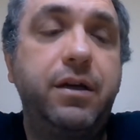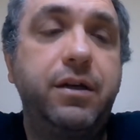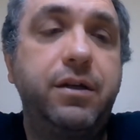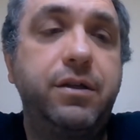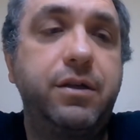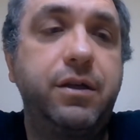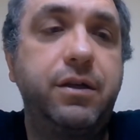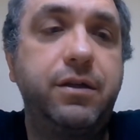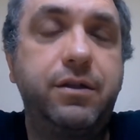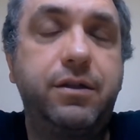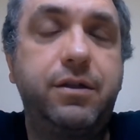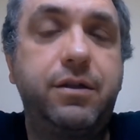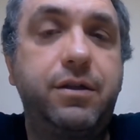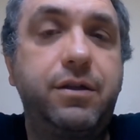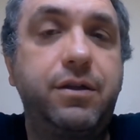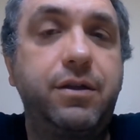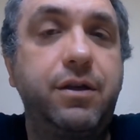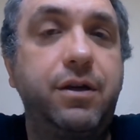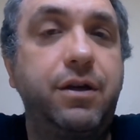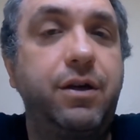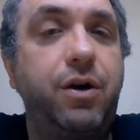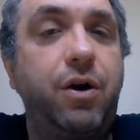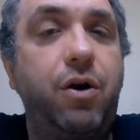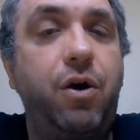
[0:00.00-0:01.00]
So it's
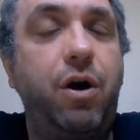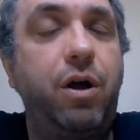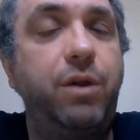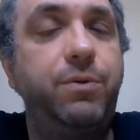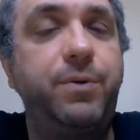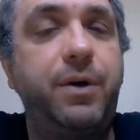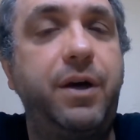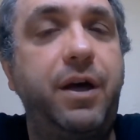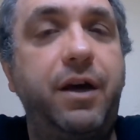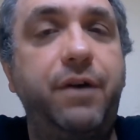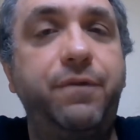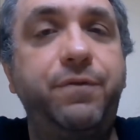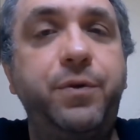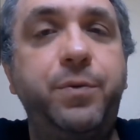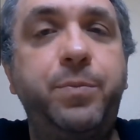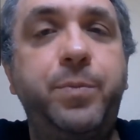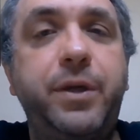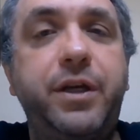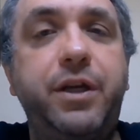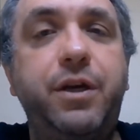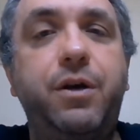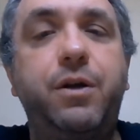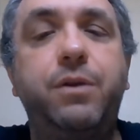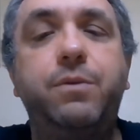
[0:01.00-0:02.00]

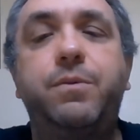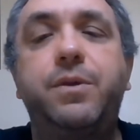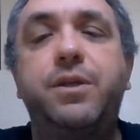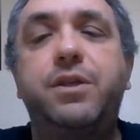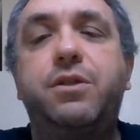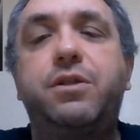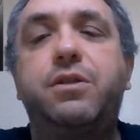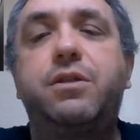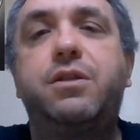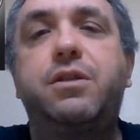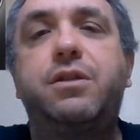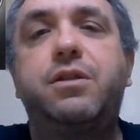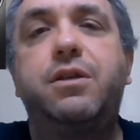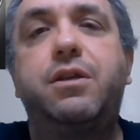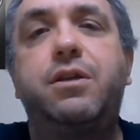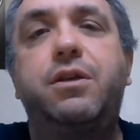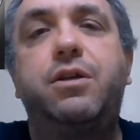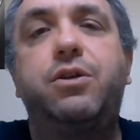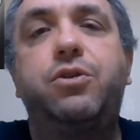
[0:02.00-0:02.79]
everybody always